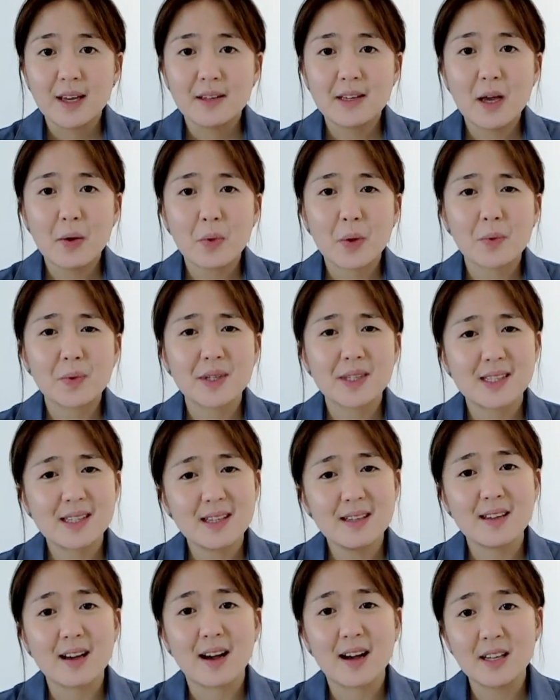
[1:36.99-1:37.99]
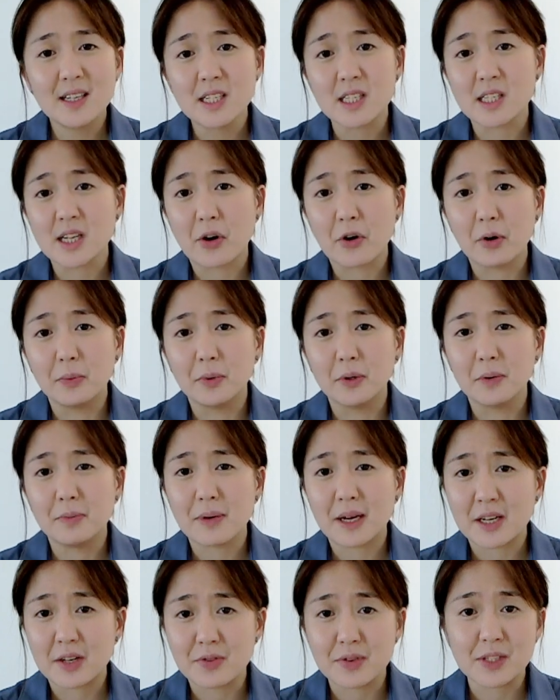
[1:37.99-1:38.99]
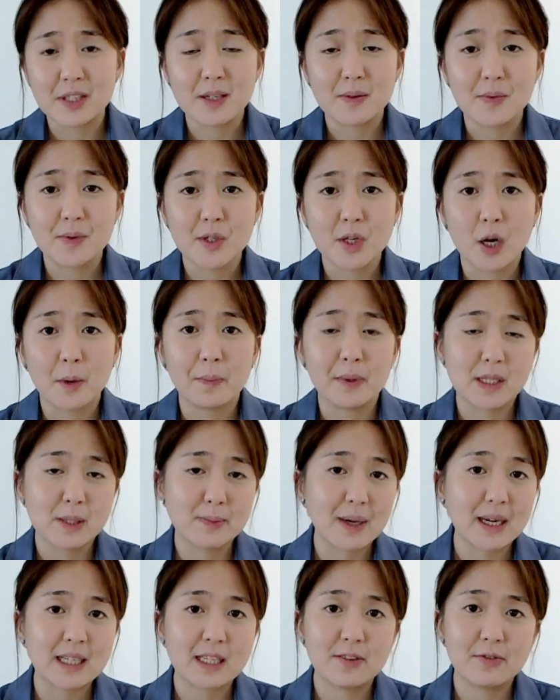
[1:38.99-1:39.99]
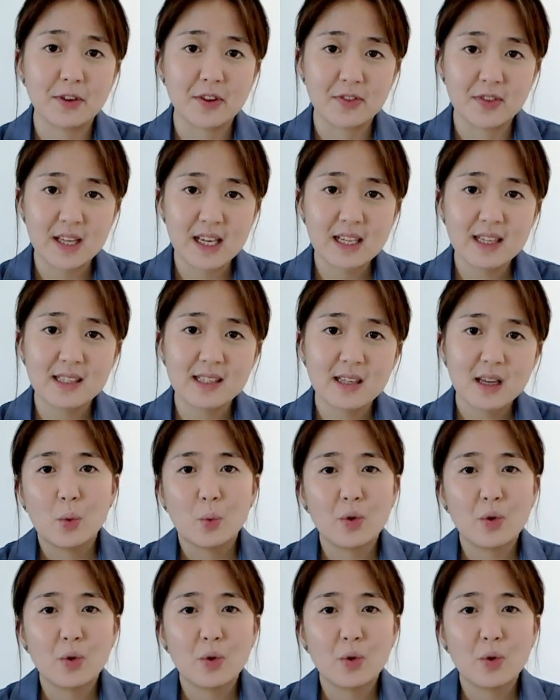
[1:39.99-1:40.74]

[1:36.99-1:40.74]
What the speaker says: yet when we see their undesirable mannerisms or perspective on things,